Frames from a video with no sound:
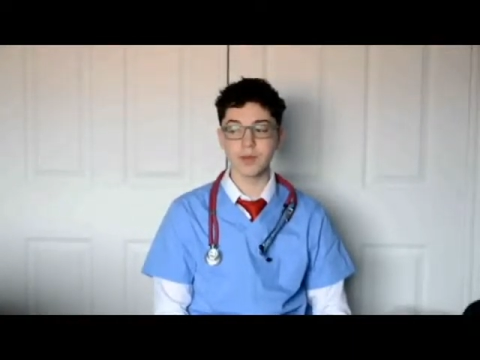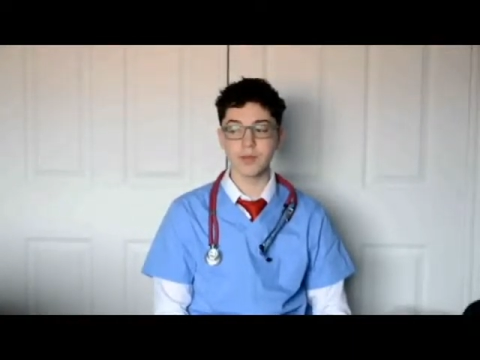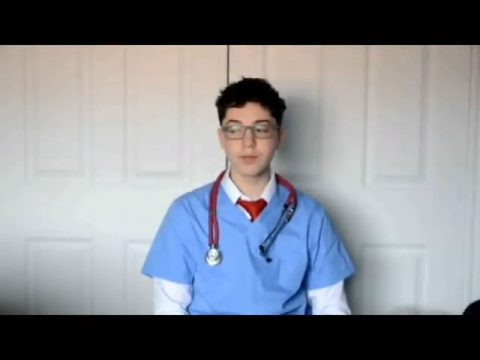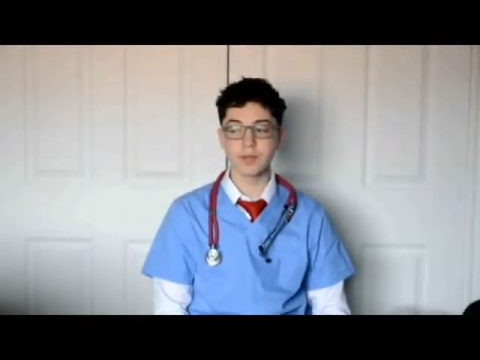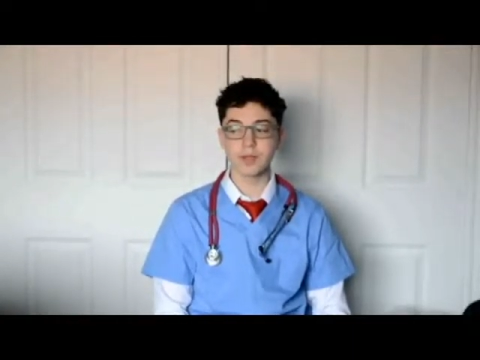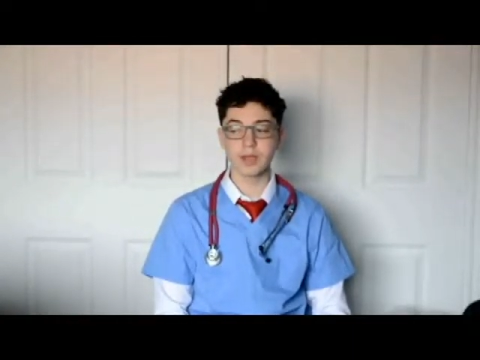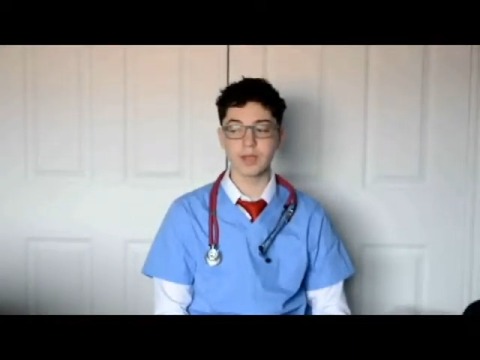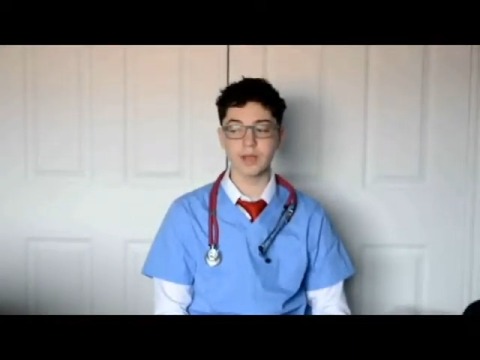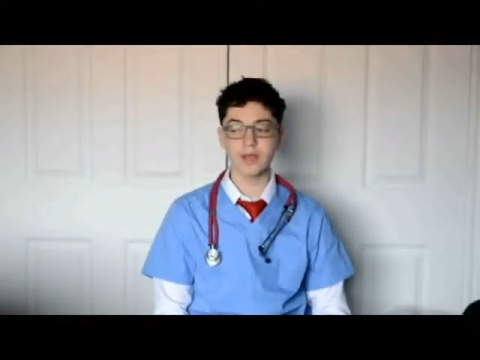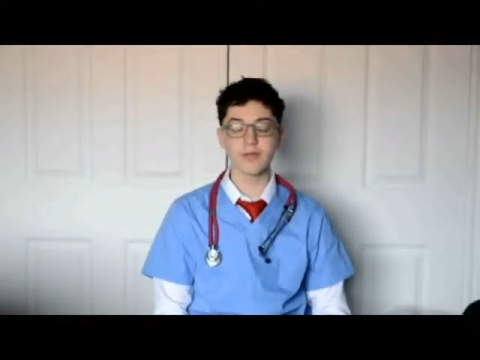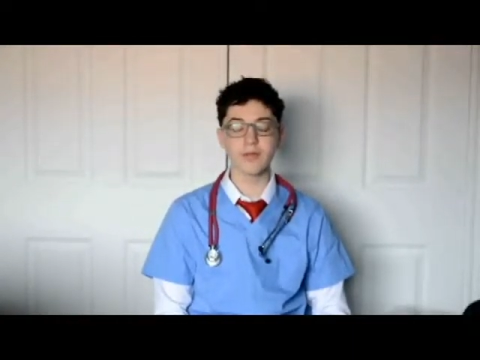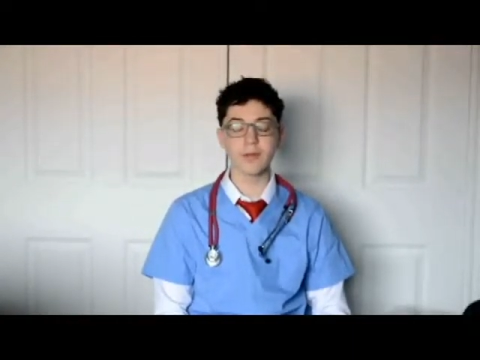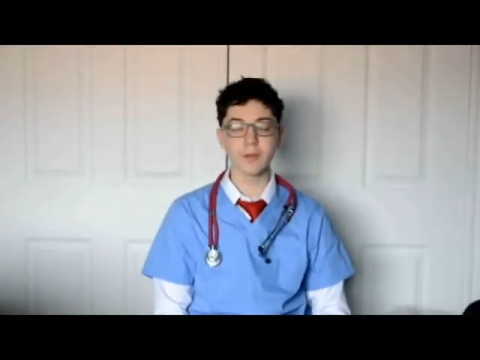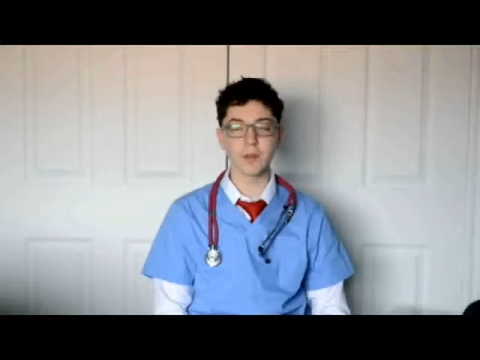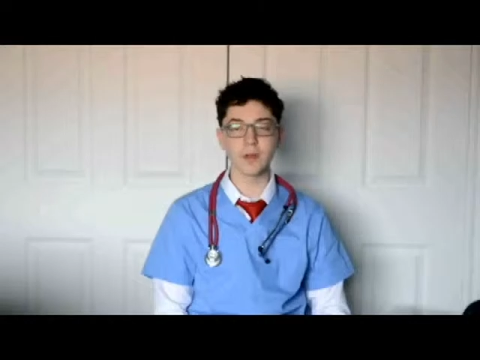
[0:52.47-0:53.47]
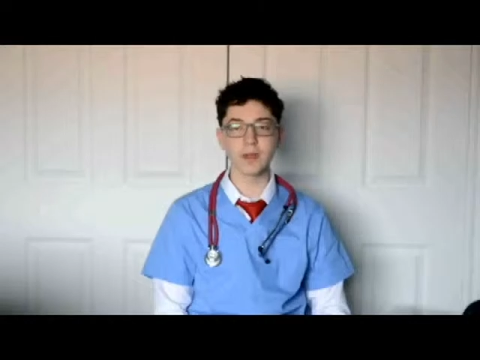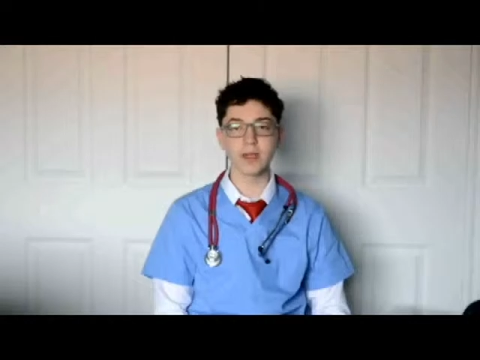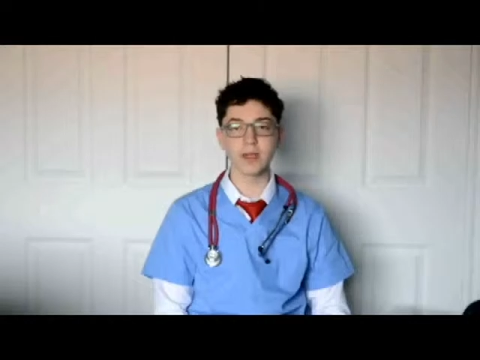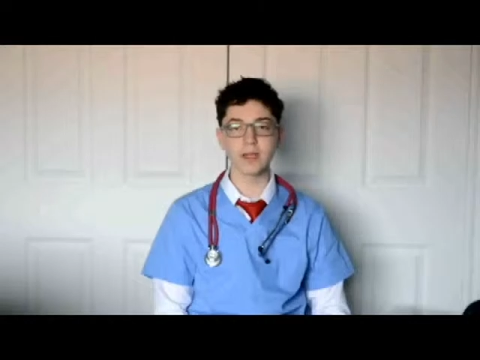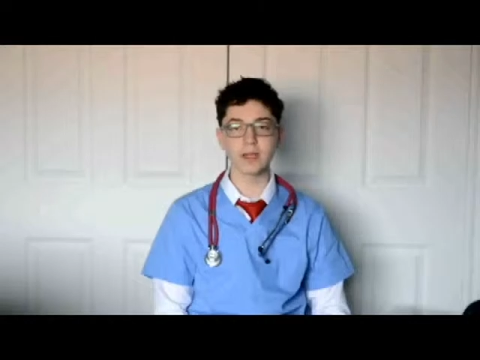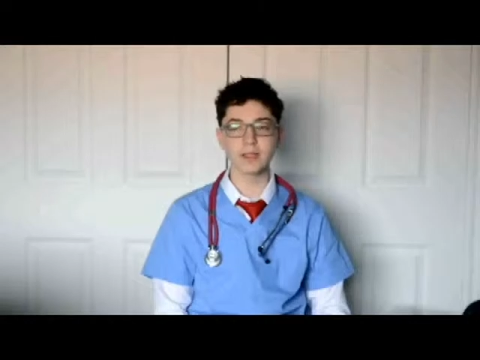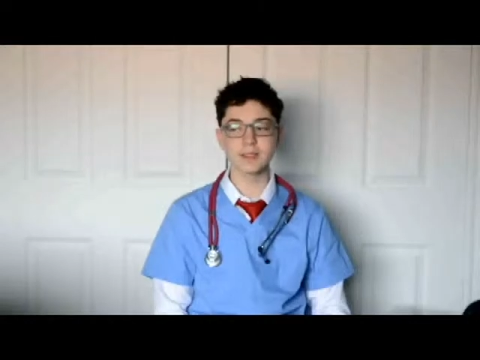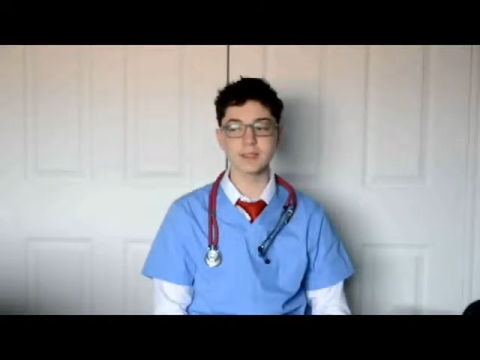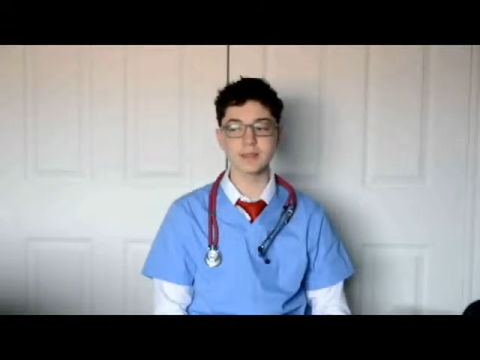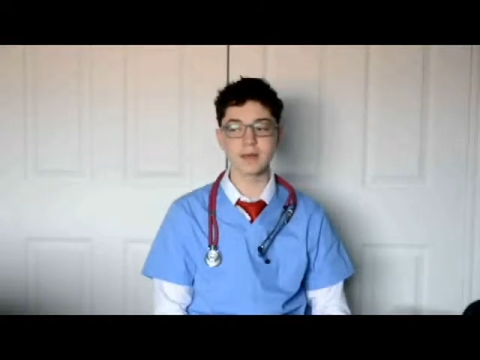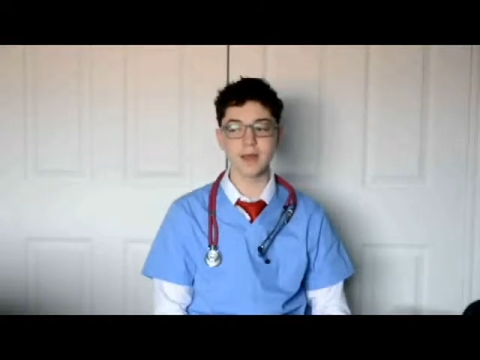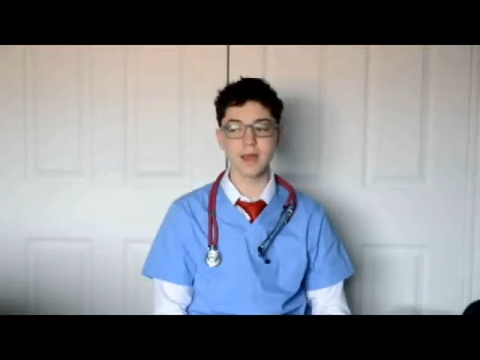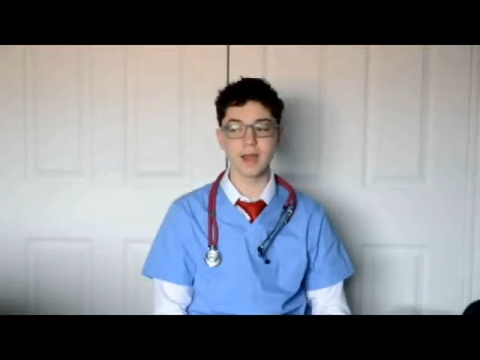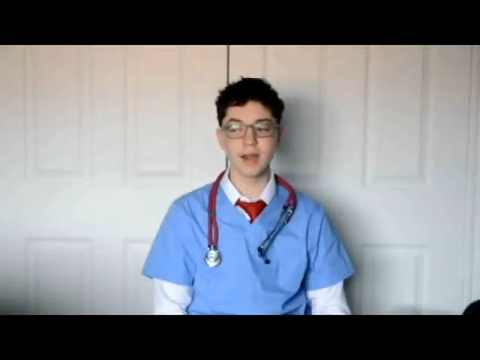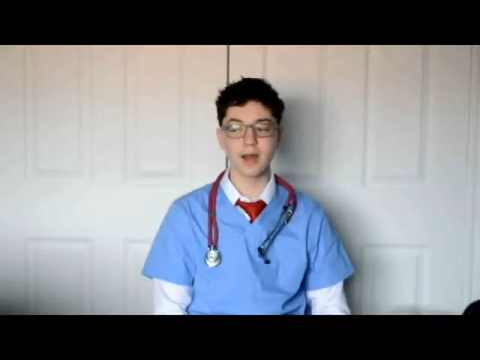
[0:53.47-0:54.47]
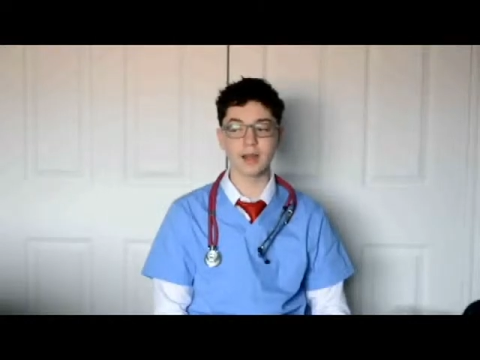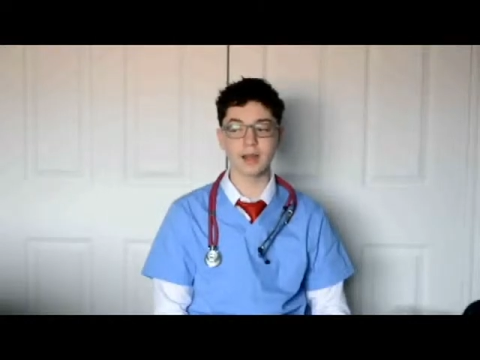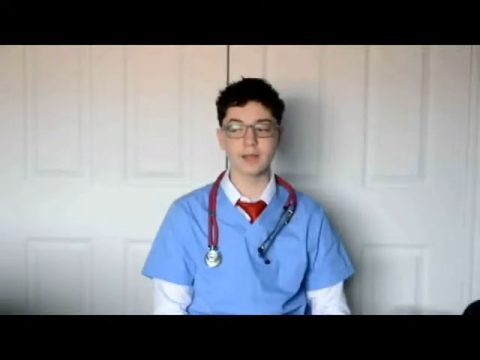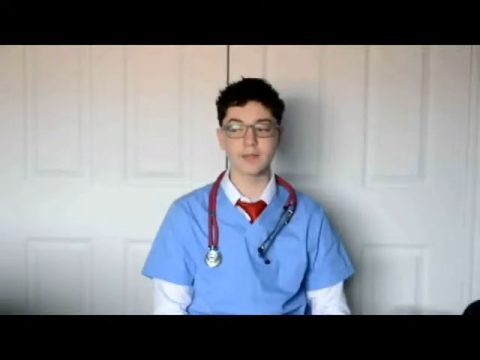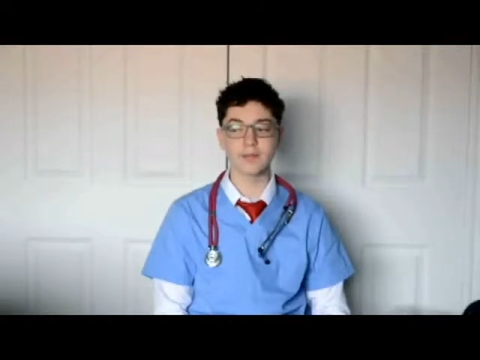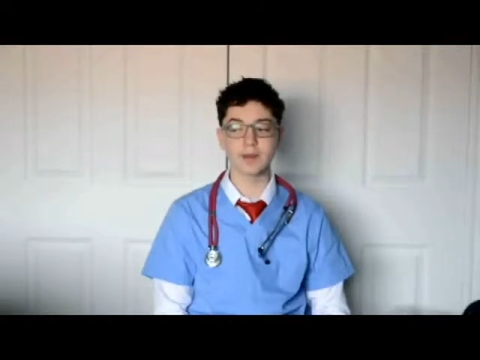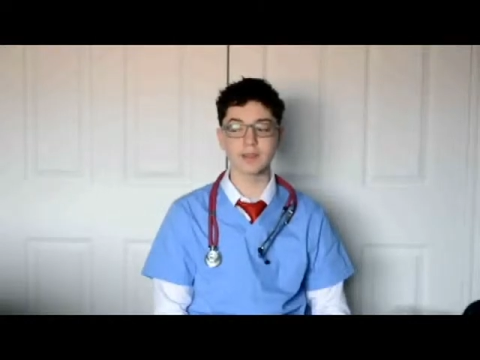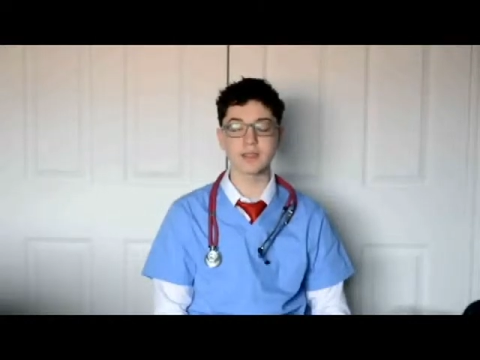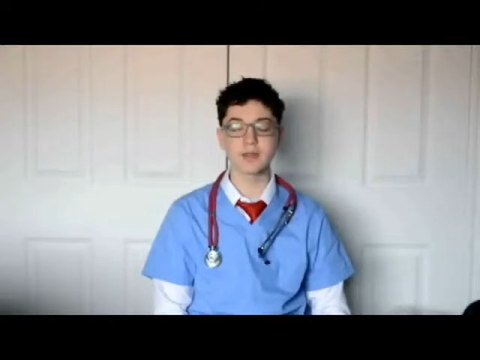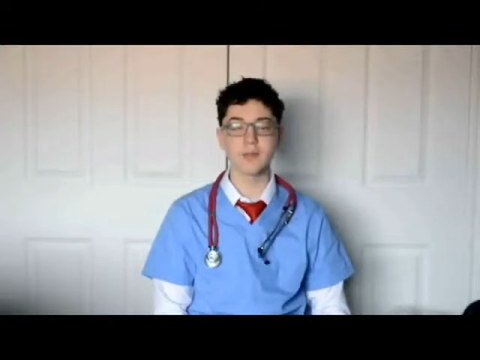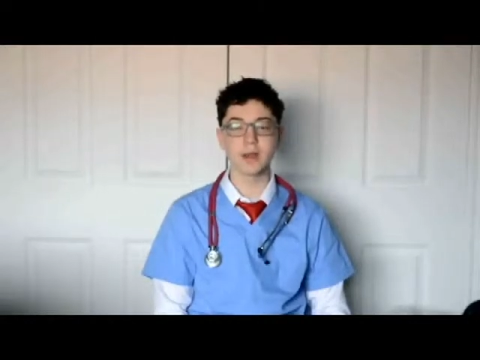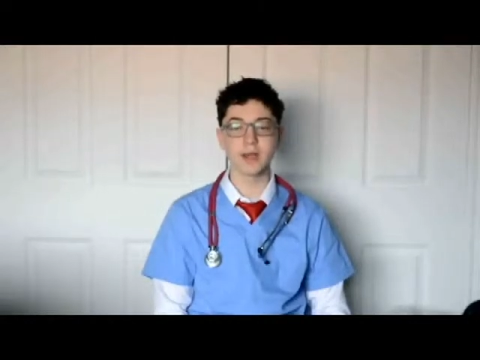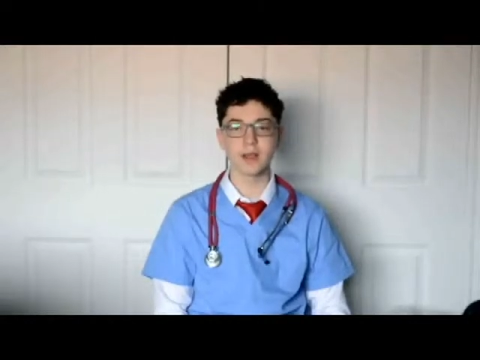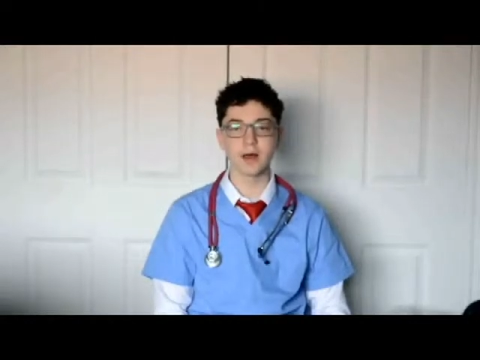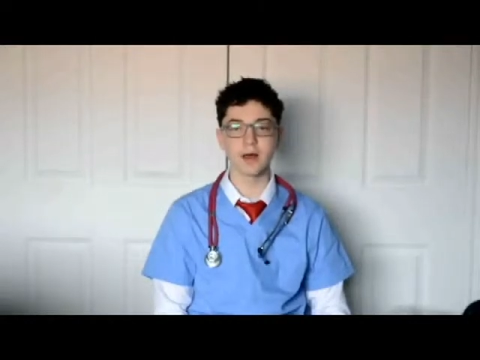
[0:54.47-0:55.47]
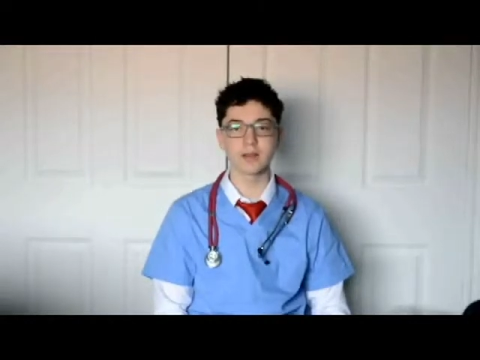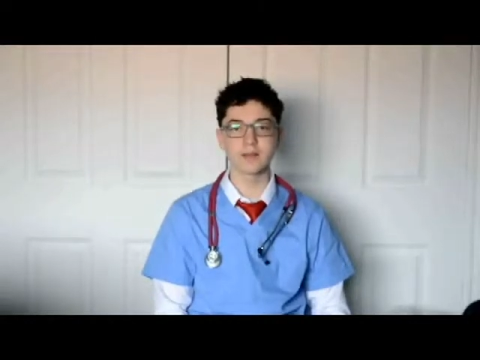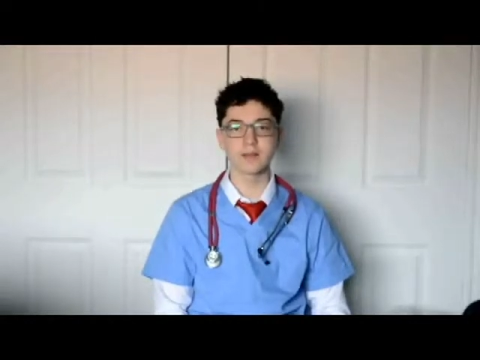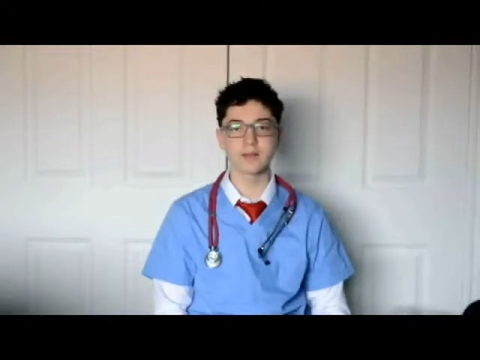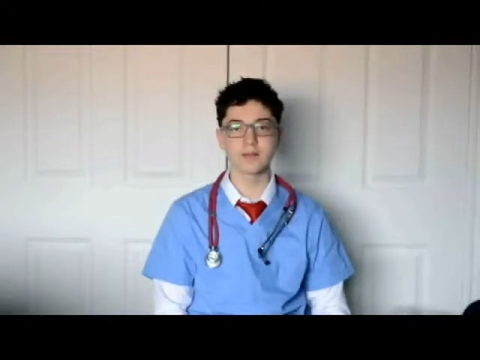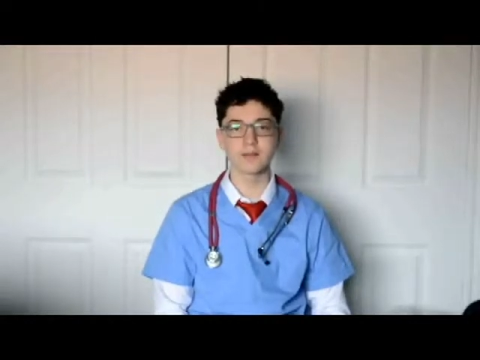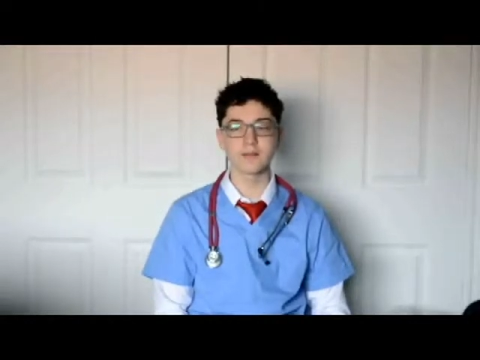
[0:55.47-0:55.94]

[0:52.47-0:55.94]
bleeding from your anus, and unexpected weight loss.